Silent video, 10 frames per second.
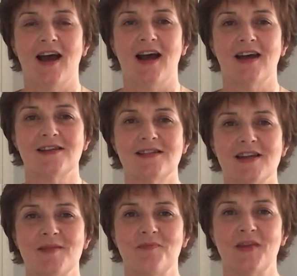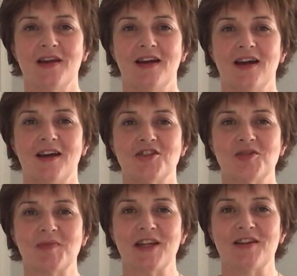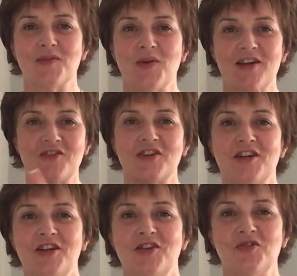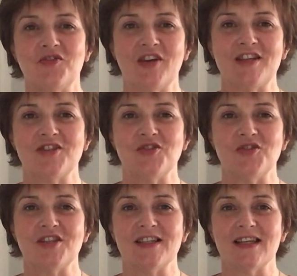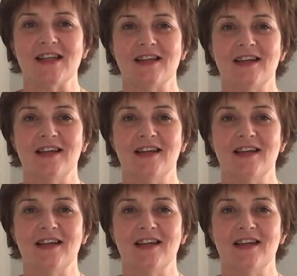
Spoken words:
and I just pray that whatever you find to do today,